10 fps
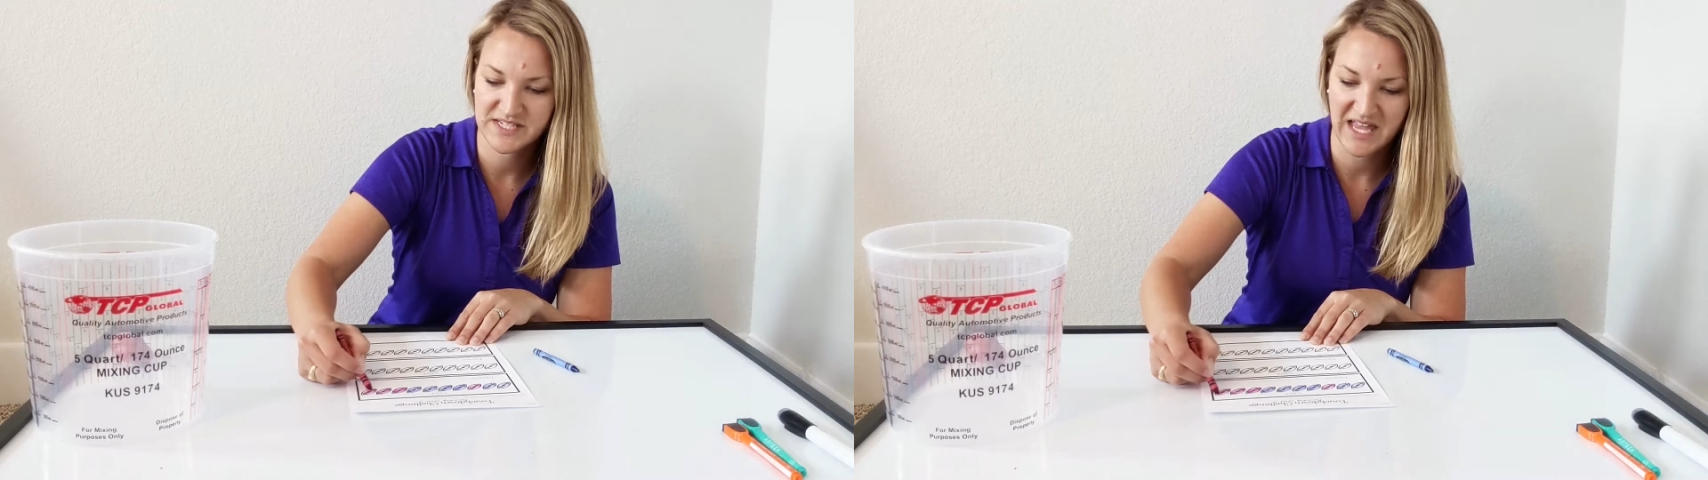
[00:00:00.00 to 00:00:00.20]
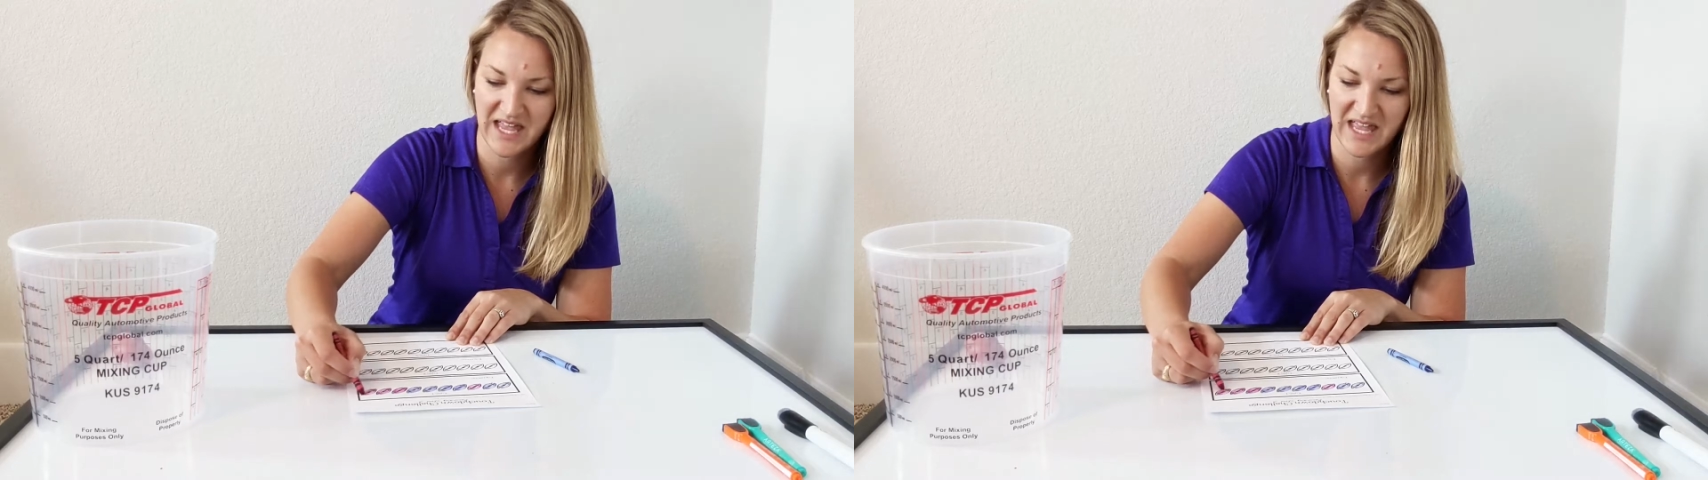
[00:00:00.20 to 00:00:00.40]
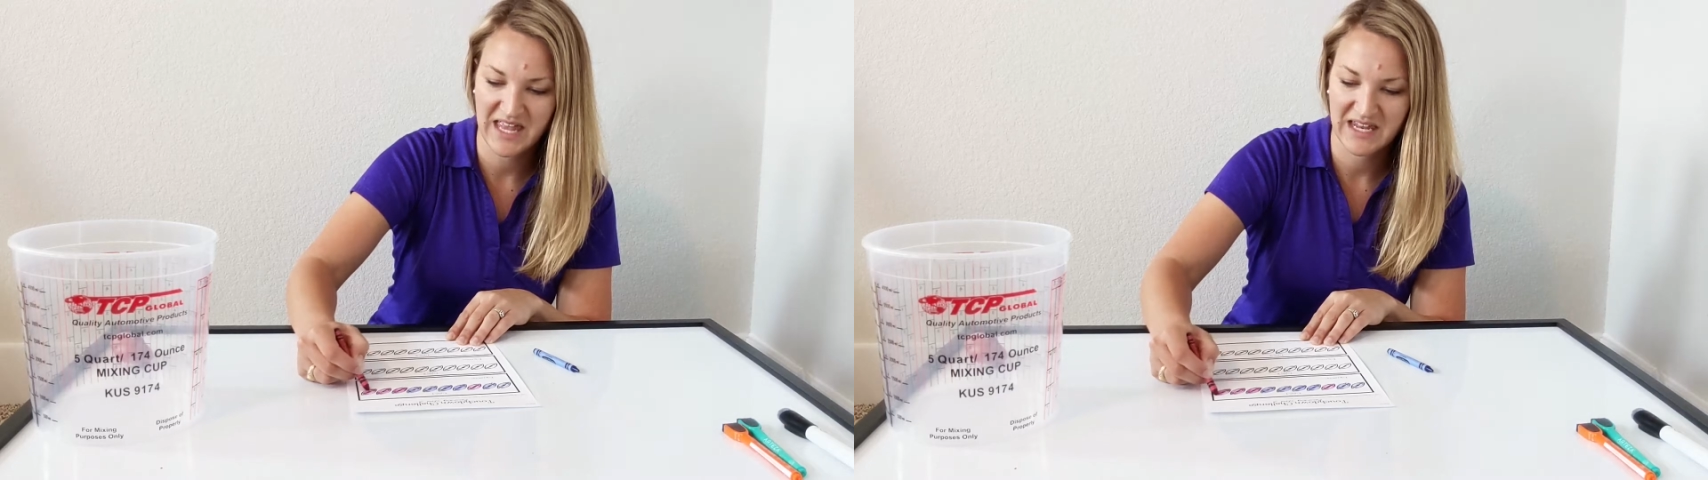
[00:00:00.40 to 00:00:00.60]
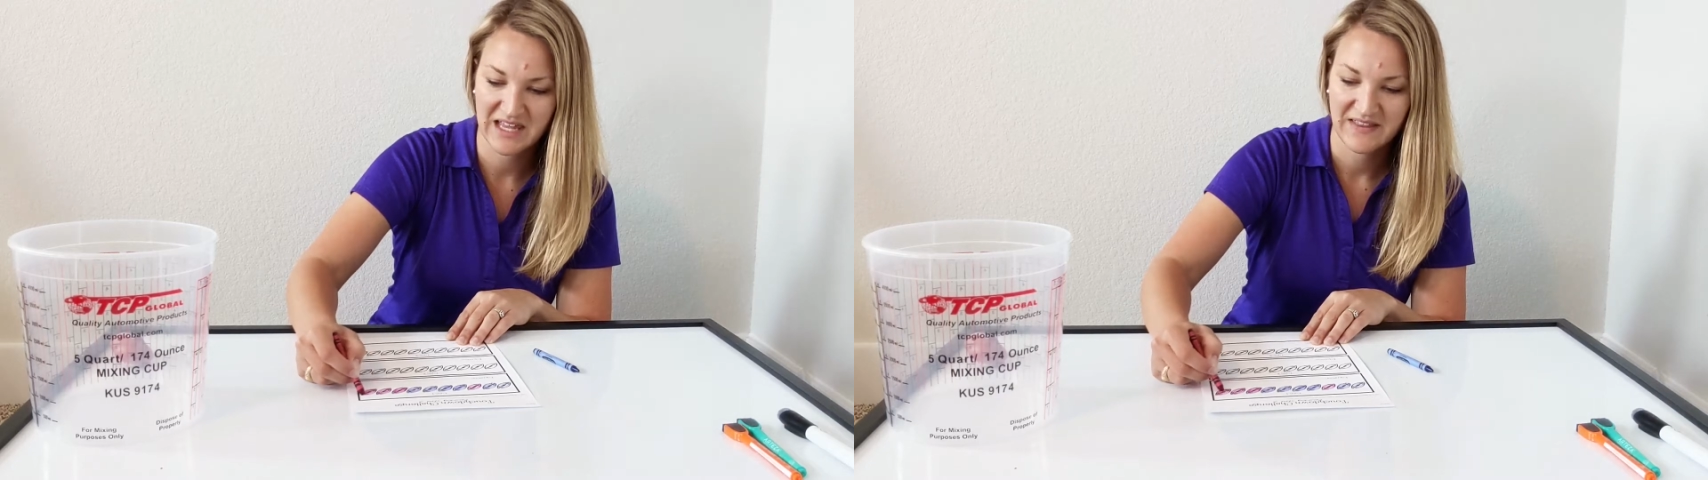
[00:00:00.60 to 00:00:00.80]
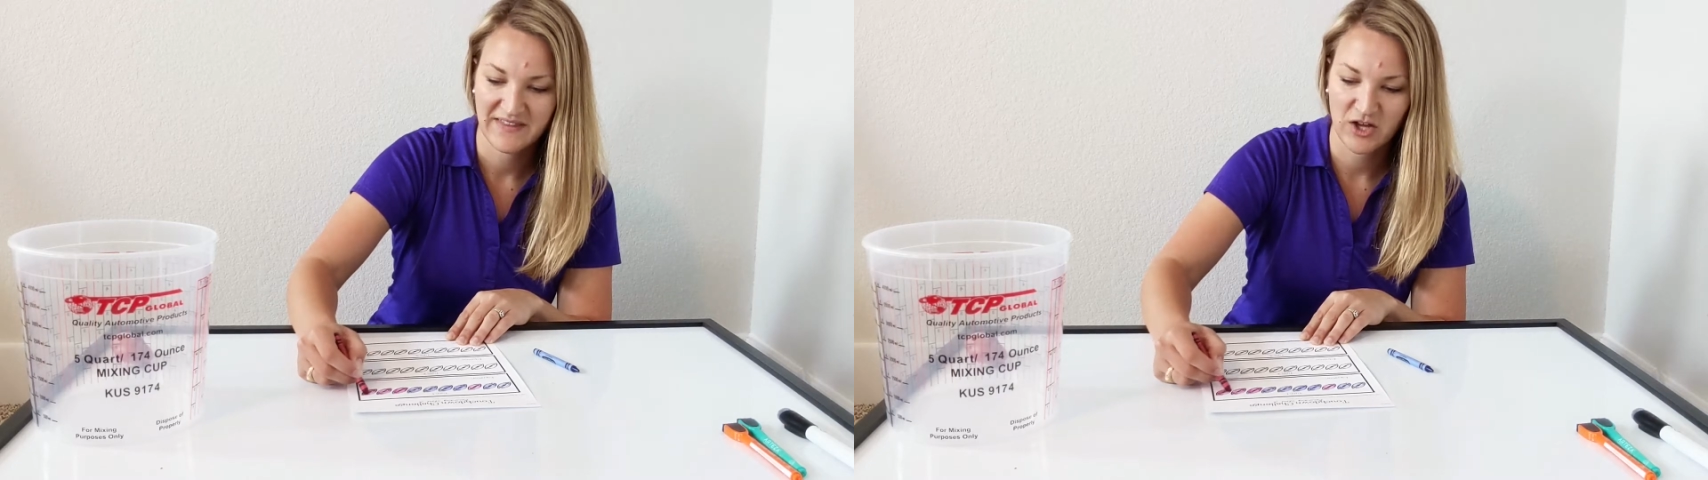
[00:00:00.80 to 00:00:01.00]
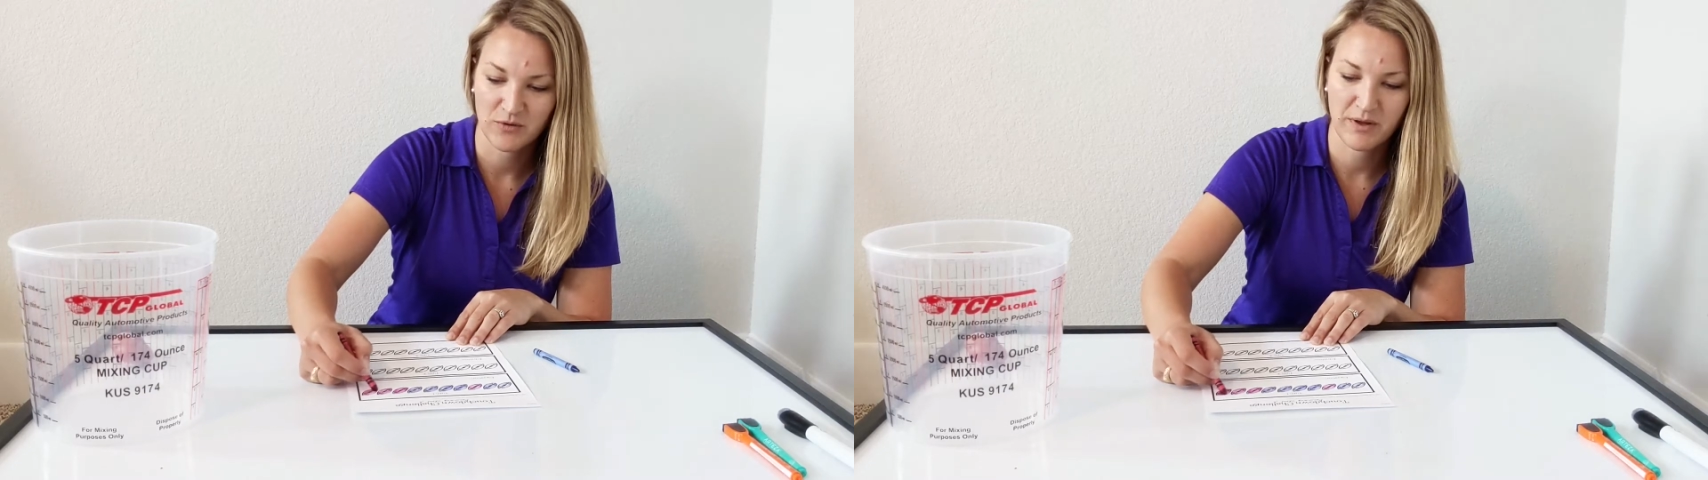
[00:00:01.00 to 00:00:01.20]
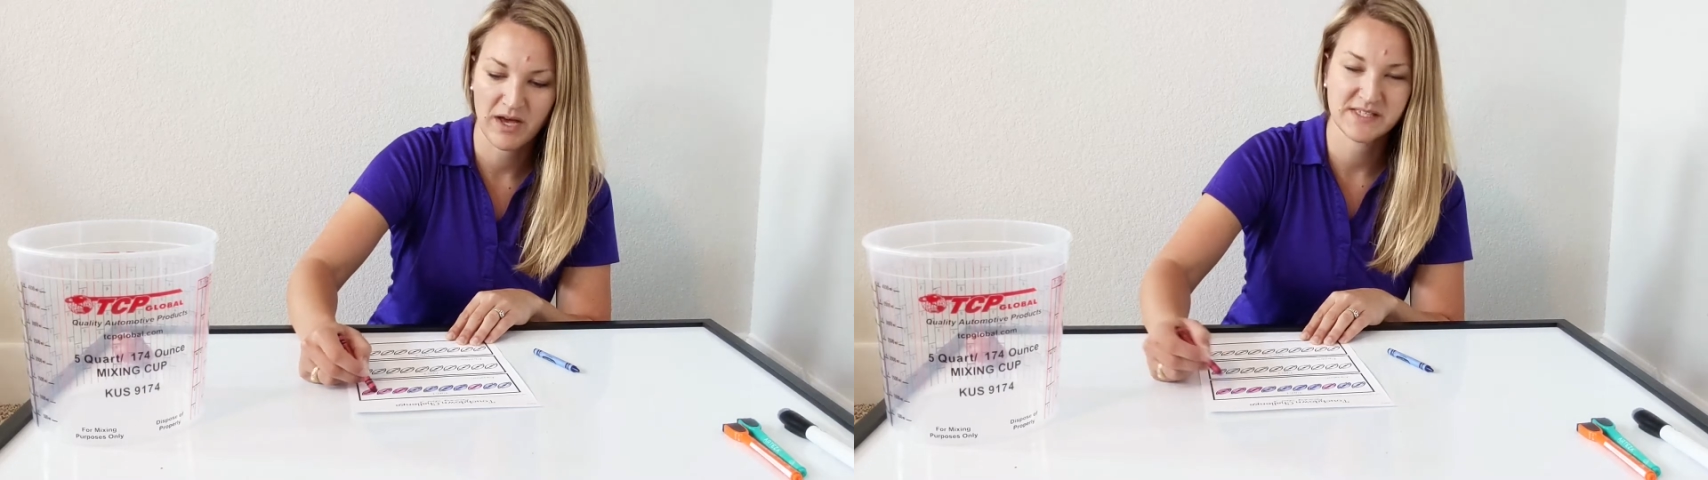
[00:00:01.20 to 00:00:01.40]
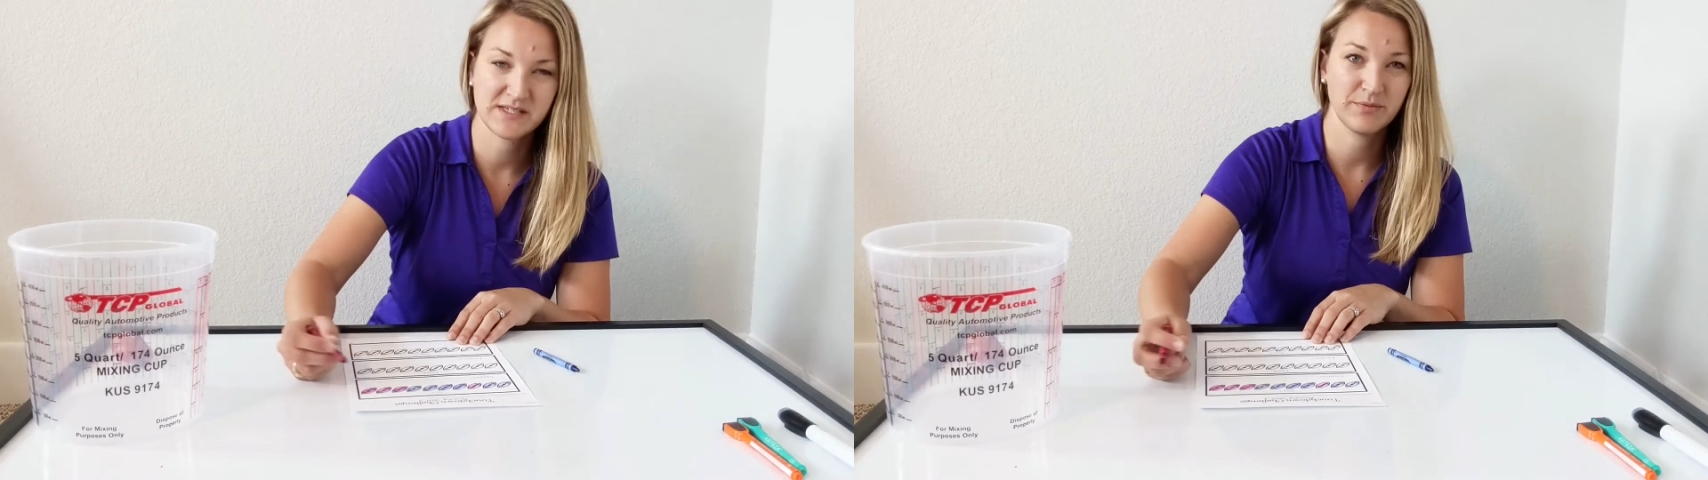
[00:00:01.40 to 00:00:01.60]
10 that could
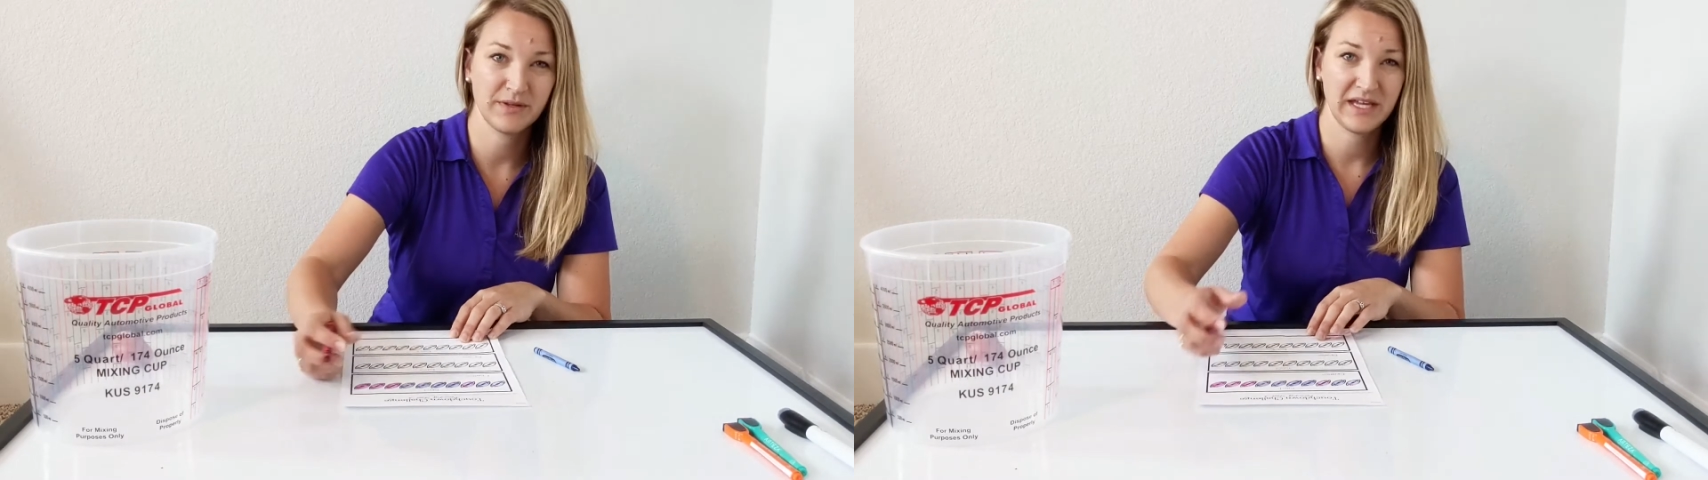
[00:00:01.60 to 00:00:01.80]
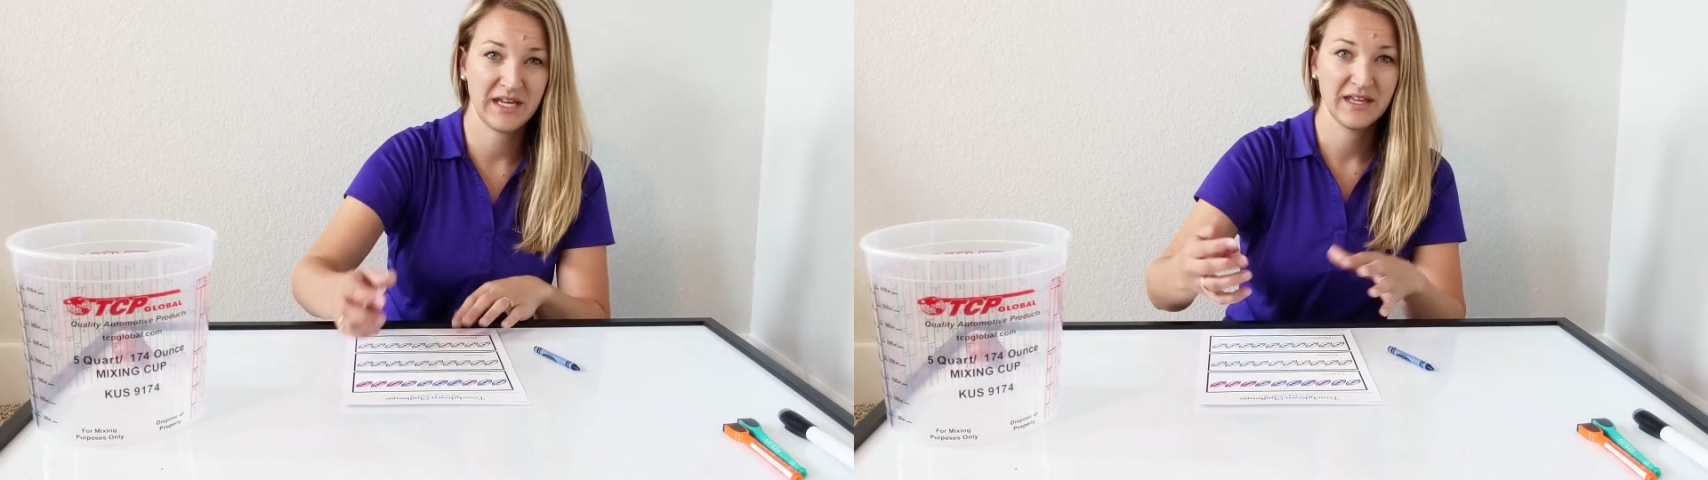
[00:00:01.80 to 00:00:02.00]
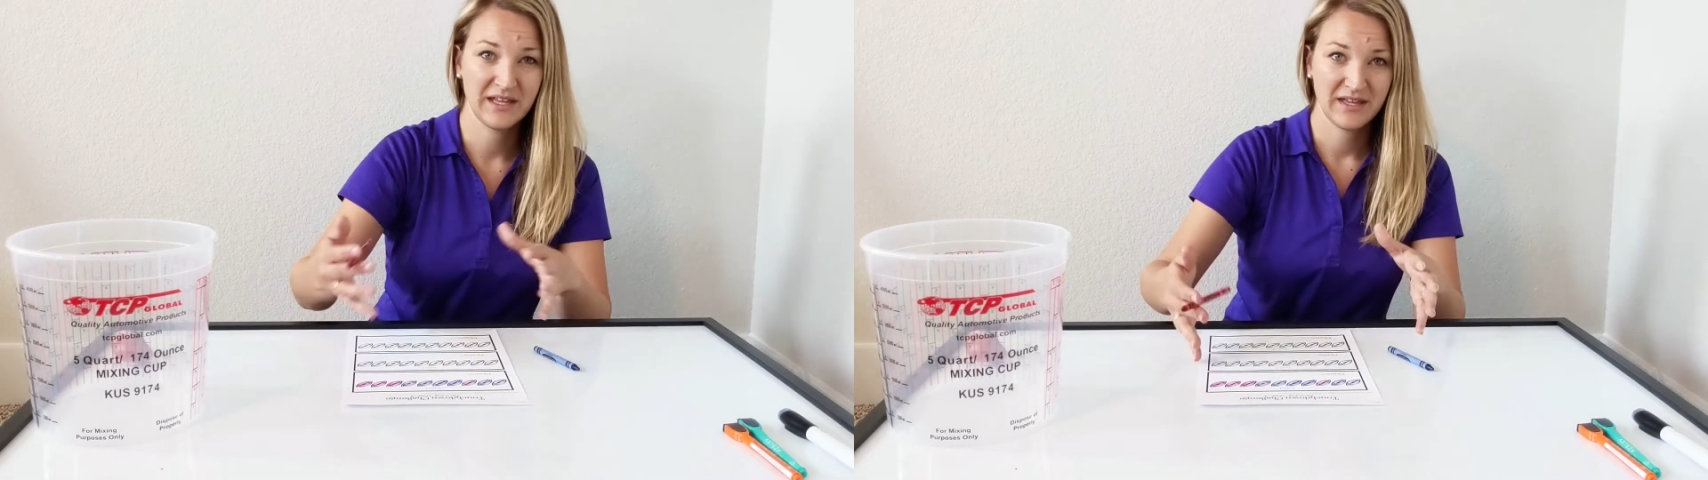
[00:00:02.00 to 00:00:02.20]
possibly